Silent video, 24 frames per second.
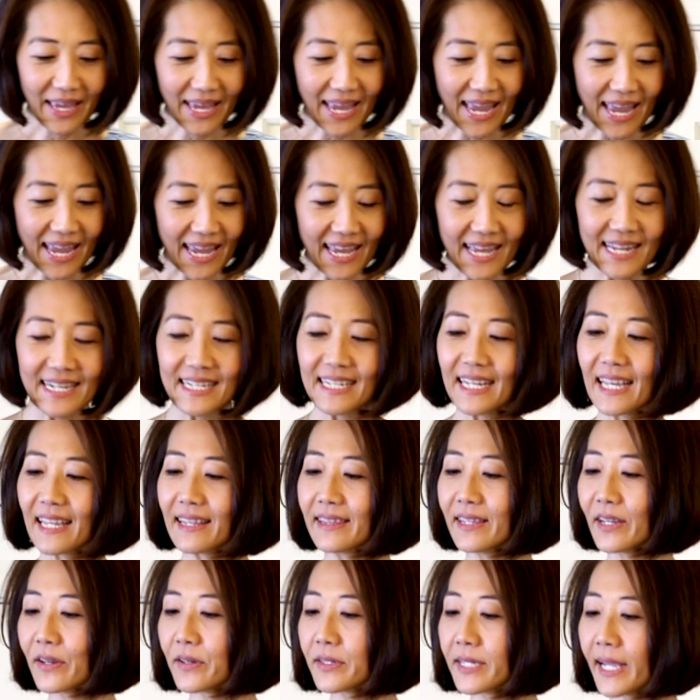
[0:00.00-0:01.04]
And
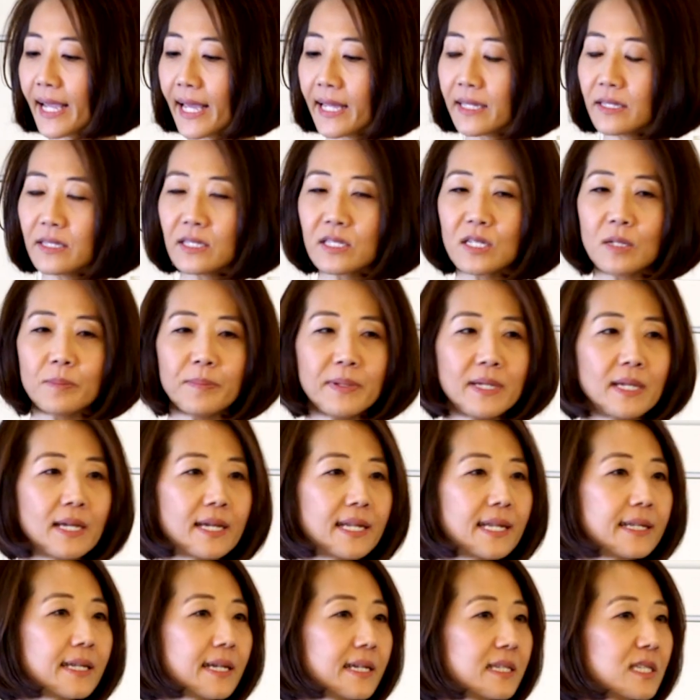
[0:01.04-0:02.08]
there tends to be
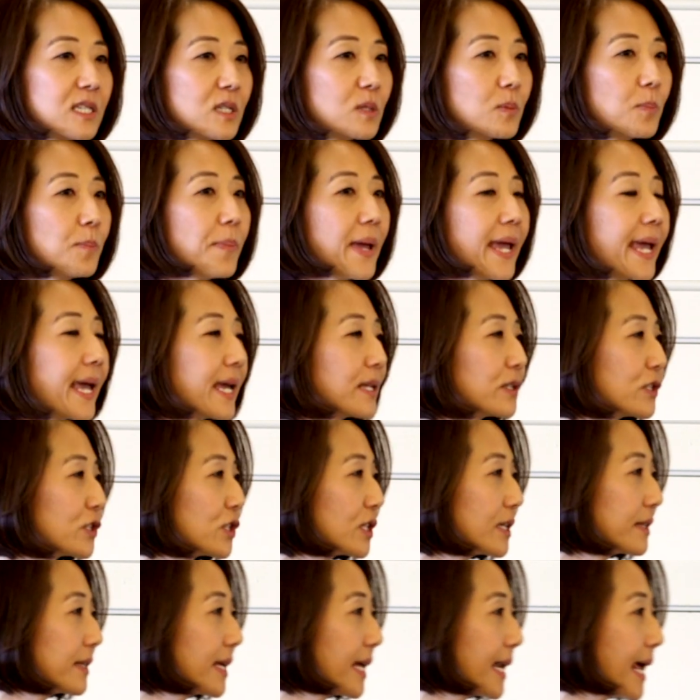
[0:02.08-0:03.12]
an
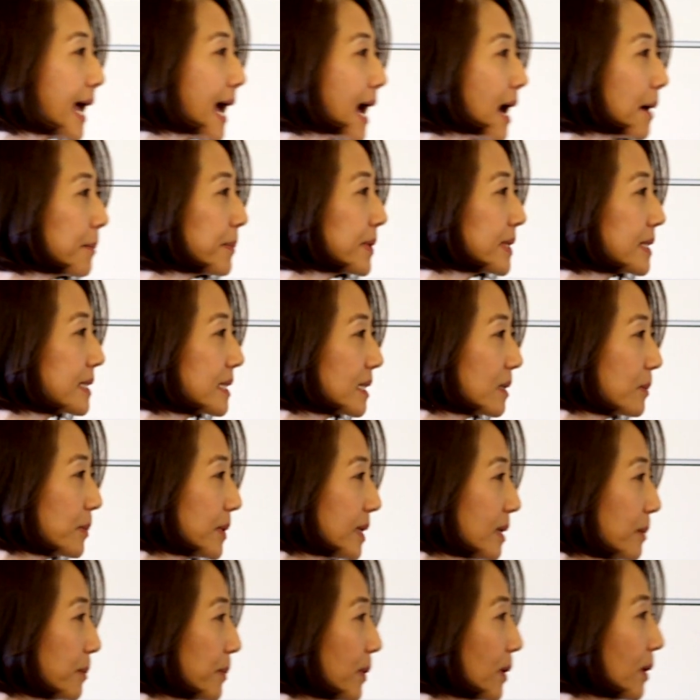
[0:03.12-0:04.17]
expansion that happens in
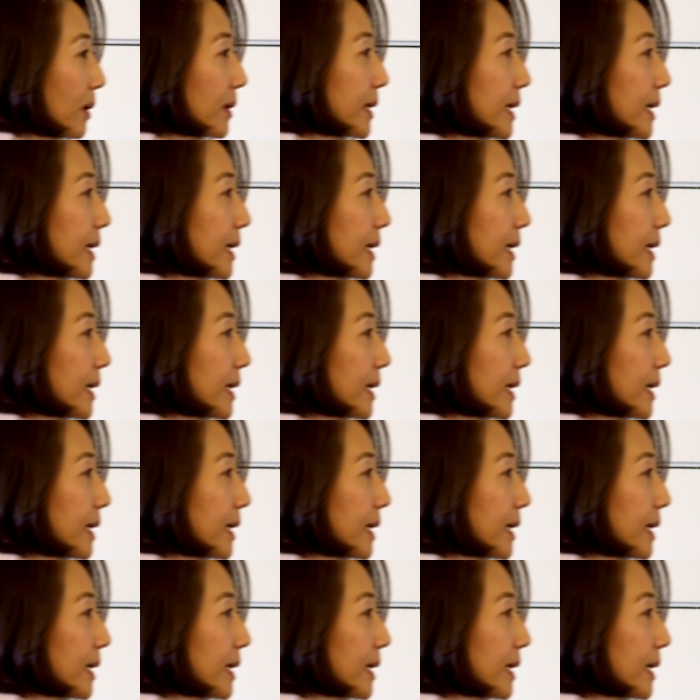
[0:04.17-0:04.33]
people